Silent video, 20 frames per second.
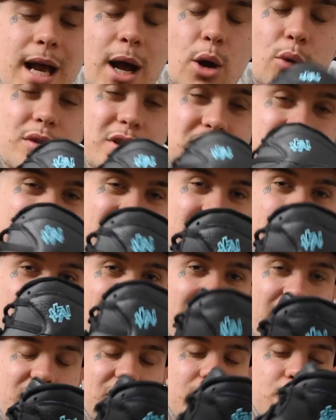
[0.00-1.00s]
out of the City
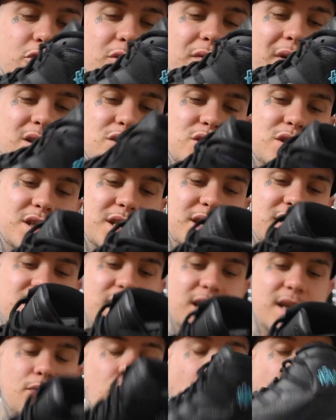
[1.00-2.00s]
Pack from
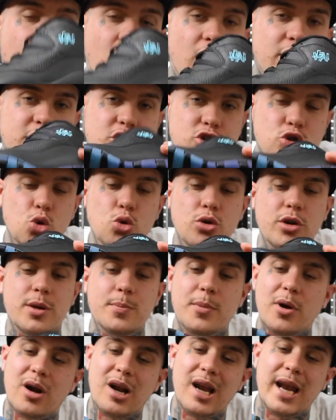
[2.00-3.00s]
2016, the hardest Jordan in
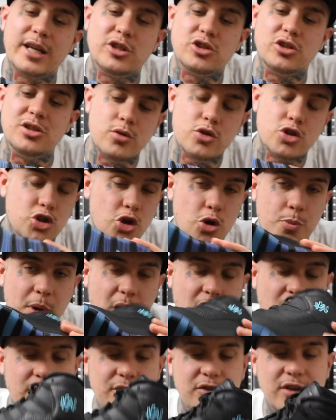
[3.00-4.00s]
my collection, super
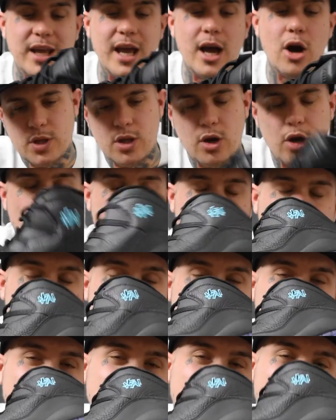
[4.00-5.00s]
hard to get. Luckily
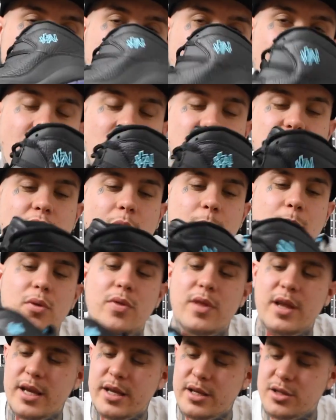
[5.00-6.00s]
managed to get plugged up
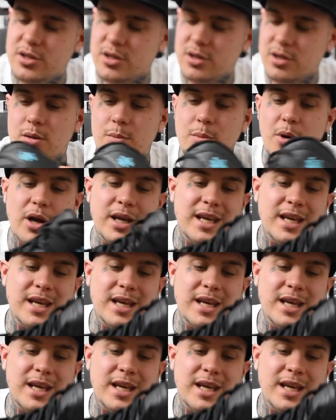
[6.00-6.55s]
on these, but